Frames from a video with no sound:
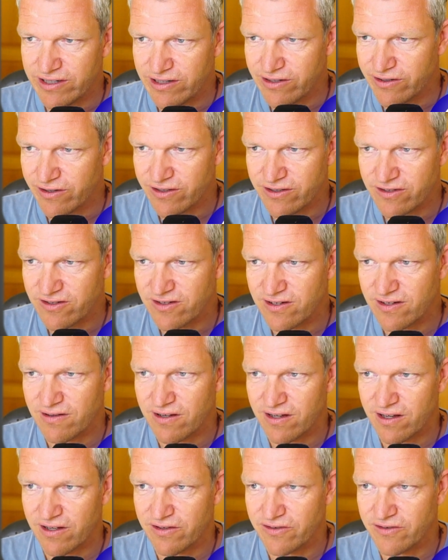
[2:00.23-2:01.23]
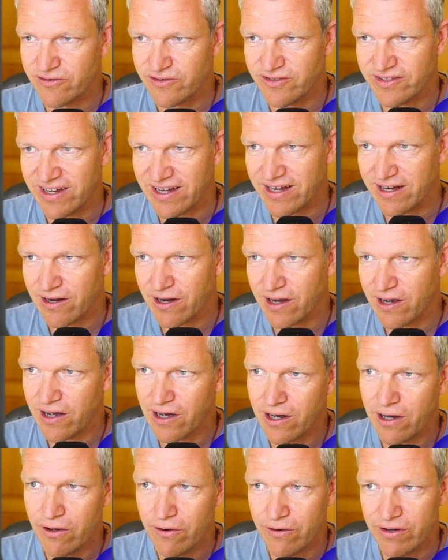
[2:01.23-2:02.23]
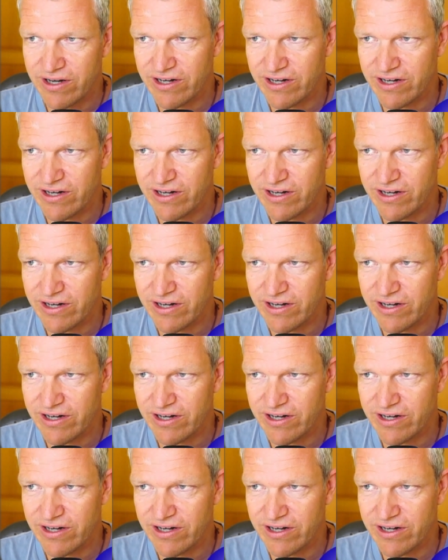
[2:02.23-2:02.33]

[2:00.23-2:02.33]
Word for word: dots uh, to check oh,